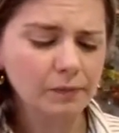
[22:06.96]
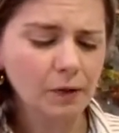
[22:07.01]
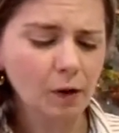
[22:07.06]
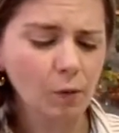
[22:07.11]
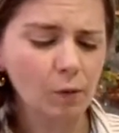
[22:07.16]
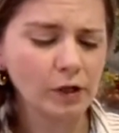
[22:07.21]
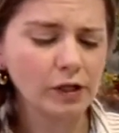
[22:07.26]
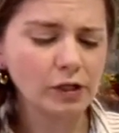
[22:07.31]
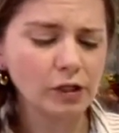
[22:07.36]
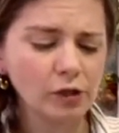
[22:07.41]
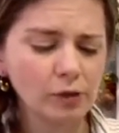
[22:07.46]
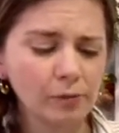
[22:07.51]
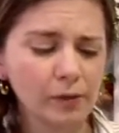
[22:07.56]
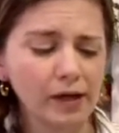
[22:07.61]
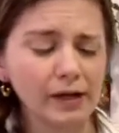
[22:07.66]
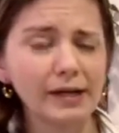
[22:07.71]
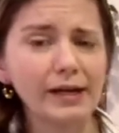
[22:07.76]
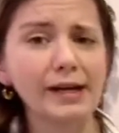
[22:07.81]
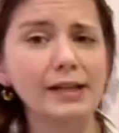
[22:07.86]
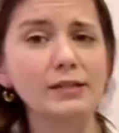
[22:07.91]
when your
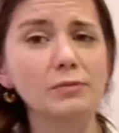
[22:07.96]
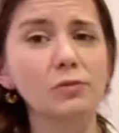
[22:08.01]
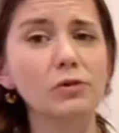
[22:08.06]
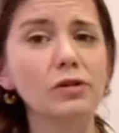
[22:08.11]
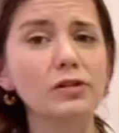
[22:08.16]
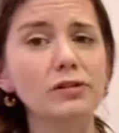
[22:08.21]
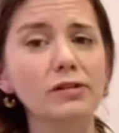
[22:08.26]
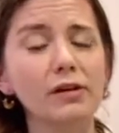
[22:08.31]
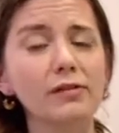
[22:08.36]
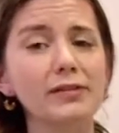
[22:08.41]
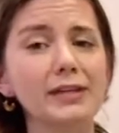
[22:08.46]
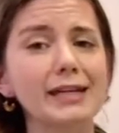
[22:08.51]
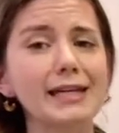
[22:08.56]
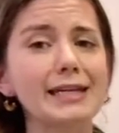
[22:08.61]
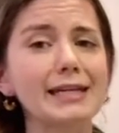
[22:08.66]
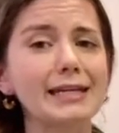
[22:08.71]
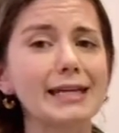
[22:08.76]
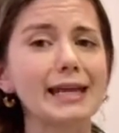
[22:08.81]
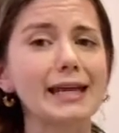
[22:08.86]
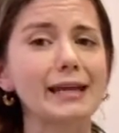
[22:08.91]
body has more salt than
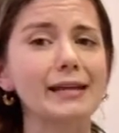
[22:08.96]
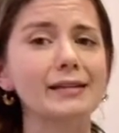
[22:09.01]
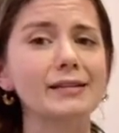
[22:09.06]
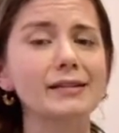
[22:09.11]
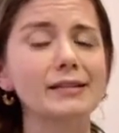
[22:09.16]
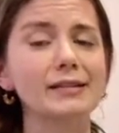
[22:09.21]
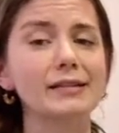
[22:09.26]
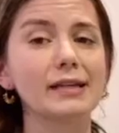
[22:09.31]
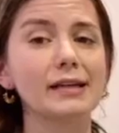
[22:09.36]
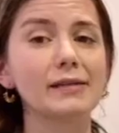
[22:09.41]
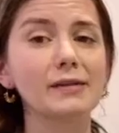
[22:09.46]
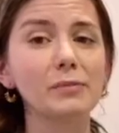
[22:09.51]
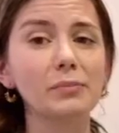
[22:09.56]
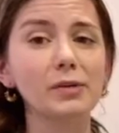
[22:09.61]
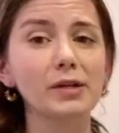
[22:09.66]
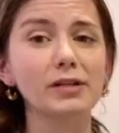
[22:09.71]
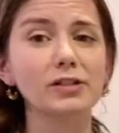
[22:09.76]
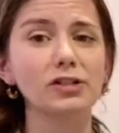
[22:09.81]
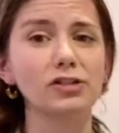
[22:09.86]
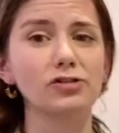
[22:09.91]
it needs in the
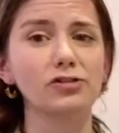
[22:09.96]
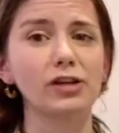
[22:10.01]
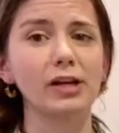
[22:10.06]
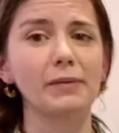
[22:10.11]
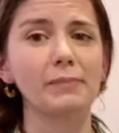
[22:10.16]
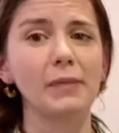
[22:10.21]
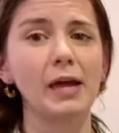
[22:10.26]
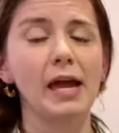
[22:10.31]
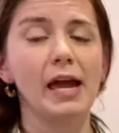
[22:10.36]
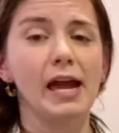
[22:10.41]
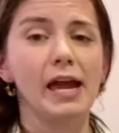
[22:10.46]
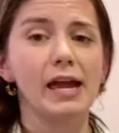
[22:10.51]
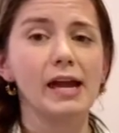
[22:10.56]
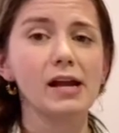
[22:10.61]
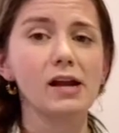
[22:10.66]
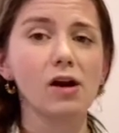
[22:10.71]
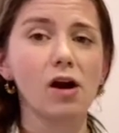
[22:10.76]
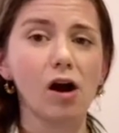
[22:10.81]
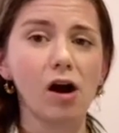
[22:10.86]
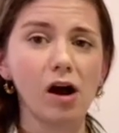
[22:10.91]
bloodstream,
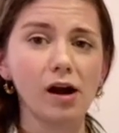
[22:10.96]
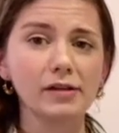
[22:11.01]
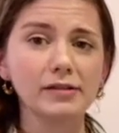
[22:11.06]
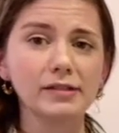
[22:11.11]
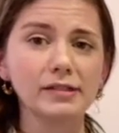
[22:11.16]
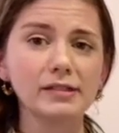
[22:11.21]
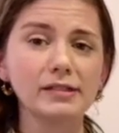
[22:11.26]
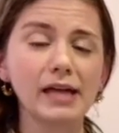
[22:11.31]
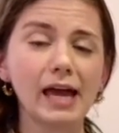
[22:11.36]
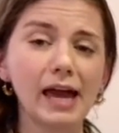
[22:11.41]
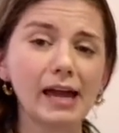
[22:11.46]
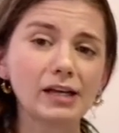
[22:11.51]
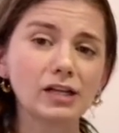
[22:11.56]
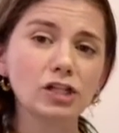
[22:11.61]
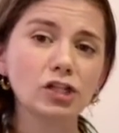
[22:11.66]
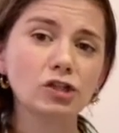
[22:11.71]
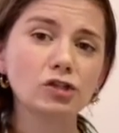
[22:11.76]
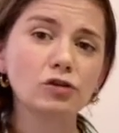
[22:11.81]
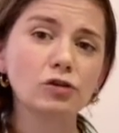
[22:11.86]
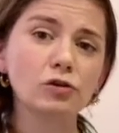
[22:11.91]
it causes
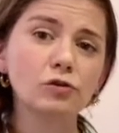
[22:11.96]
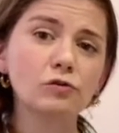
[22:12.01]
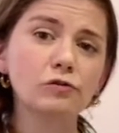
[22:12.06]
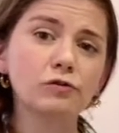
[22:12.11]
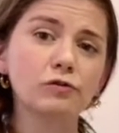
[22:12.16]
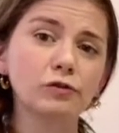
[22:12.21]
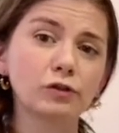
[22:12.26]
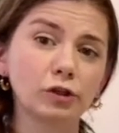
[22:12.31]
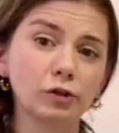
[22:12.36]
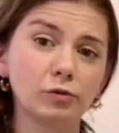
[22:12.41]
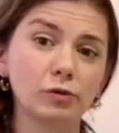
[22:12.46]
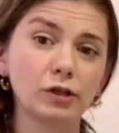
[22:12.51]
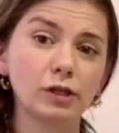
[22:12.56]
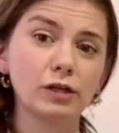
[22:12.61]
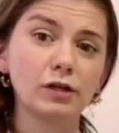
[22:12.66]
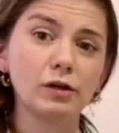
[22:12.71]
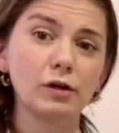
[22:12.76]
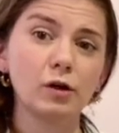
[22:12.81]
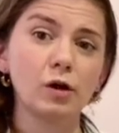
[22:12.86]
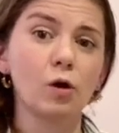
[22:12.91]
extra
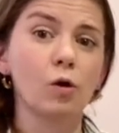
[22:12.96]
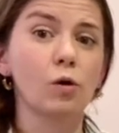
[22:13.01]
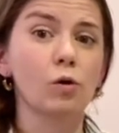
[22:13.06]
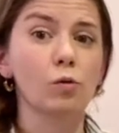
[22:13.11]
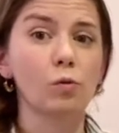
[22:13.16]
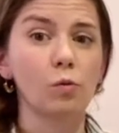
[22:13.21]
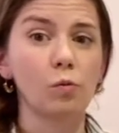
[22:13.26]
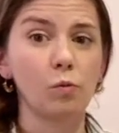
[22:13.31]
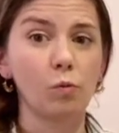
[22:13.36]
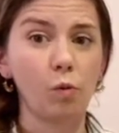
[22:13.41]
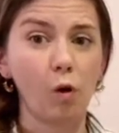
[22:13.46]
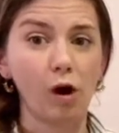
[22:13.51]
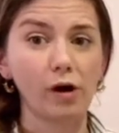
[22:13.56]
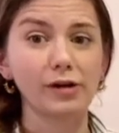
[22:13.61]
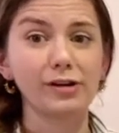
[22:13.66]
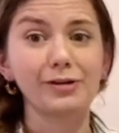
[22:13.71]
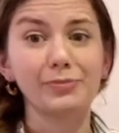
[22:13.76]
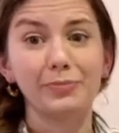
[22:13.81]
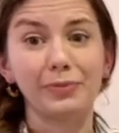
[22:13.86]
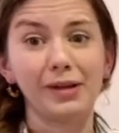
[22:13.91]
fluid,
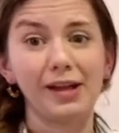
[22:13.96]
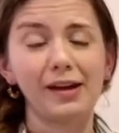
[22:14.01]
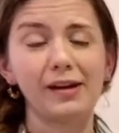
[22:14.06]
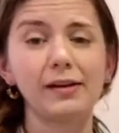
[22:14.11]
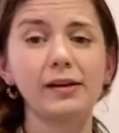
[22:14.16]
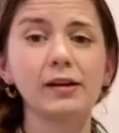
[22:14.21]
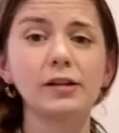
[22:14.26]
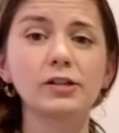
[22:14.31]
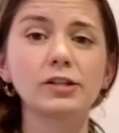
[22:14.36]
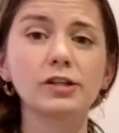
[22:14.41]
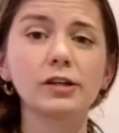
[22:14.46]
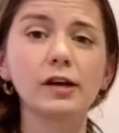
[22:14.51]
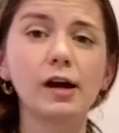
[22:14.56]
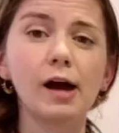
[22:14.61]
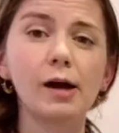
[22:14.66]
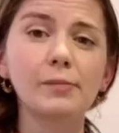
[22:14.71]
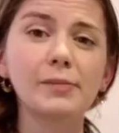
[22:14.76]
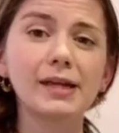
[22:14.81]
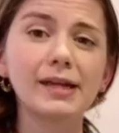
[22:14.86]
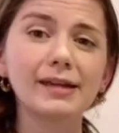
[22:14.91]
water, blood, to
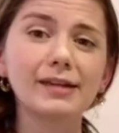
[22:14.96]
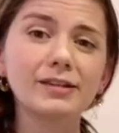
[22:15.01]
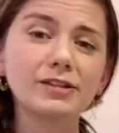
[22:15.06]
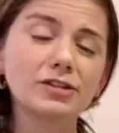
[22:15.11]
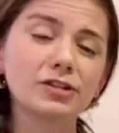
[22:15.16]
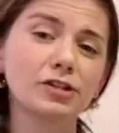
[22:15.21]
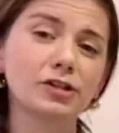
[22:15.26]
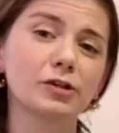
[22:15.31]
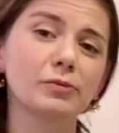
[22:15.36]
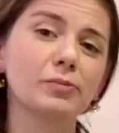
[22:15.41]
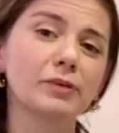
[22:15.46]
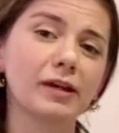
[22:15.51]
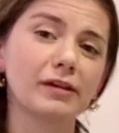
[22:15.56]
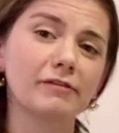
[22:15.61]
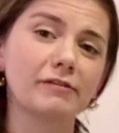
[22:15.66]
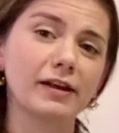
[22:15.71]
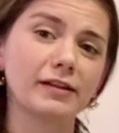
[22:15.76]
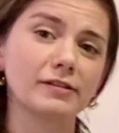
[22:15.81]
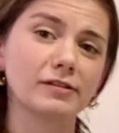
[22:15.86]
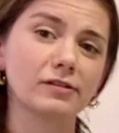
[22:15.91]
come into your blood
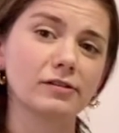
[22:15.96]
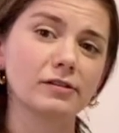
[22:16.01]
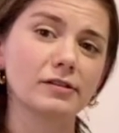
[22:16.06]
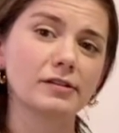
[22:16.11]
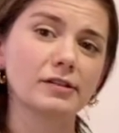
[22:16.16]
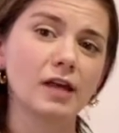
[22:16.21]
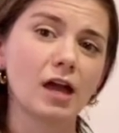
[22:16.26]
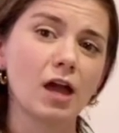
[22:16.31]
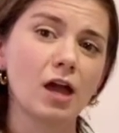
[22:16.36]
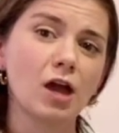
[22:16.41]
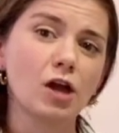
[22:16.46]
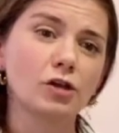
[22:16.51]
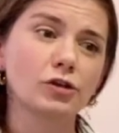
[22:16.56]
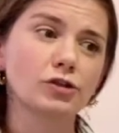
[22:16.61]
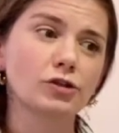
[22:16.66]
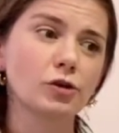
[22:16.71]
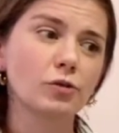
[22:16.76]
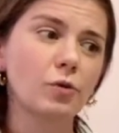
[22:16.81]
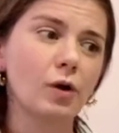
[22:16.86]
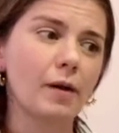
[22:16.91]
vessels.
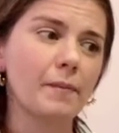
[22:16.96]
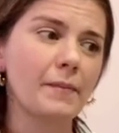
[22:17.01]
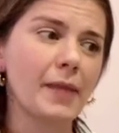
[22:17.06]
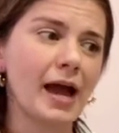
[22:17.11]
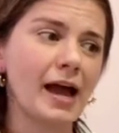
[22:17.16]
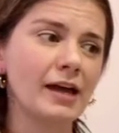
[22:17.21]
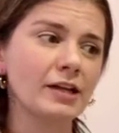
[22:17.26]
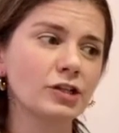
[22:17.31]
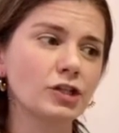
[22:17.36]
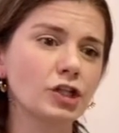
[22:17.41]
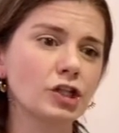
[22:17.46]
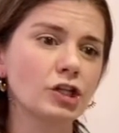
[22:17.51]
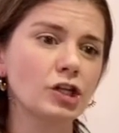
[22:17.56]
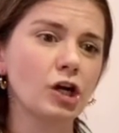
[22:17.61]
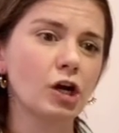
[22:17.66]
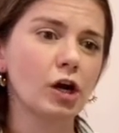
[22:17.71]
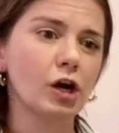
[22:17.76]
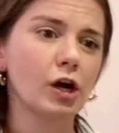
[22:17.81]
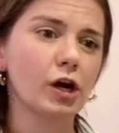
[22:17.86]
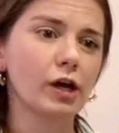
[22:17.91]
So imagine
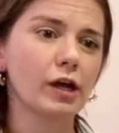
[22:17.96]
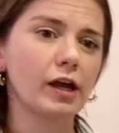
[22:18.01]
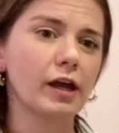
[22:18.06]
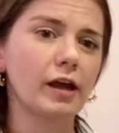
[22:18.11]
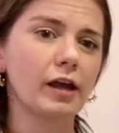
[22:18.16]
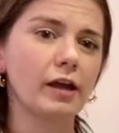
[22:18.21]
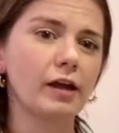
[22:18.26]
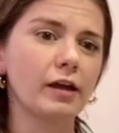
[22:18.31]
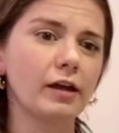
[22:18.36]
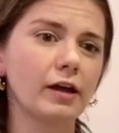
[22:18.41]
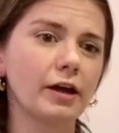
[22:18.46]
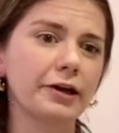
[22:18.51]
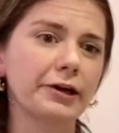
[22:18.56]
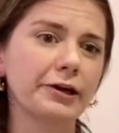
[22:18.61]
a